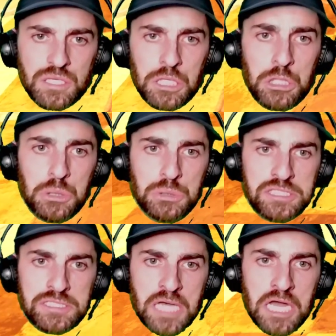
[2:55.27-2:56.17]
Ooh,
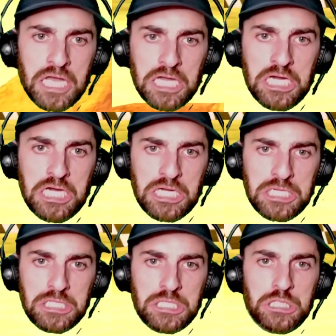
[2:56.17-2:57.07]
Sonic.
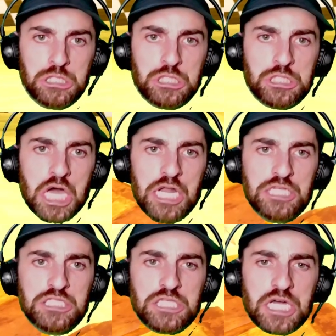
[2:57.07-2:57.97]

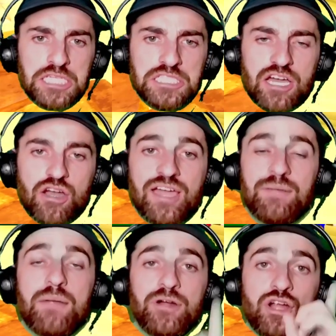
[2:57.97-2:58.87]
Sonic, Sonic, Sonic. Okay,
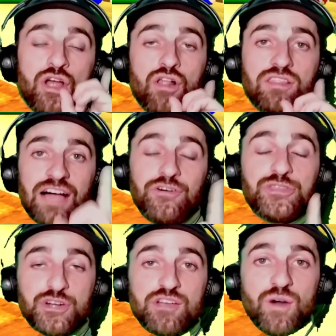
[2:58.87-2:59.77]
remember, level
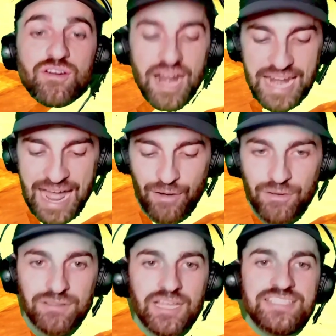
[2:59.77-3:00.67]
thirty-one right
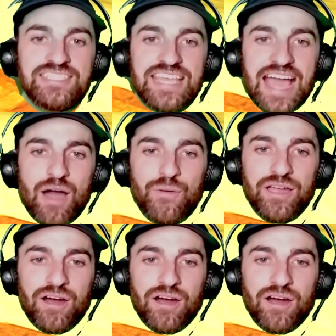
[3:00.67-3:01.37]
now. Let's see how we